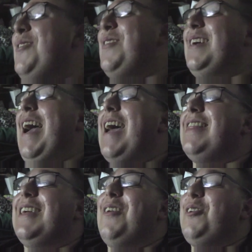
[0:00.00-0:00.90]
You're the guy
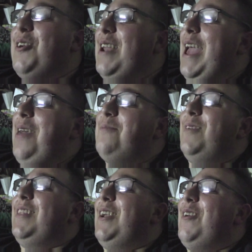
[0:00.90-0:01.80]
they know your name,
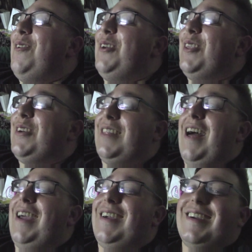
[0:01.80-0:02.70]
but they don't know what you look
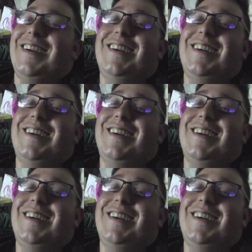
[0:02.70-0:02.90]
like.